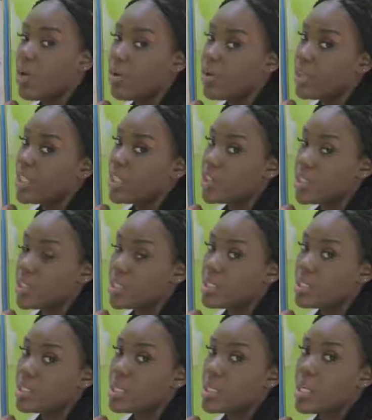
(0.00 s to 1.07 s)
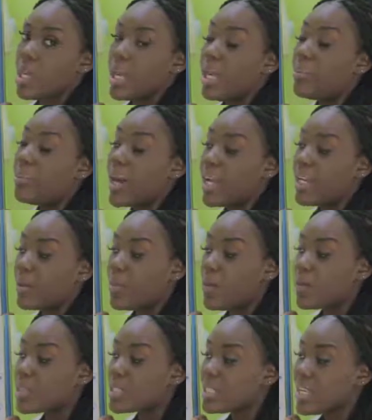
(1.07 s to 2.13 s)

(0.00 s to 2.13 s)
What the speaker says: oranges and pineapples,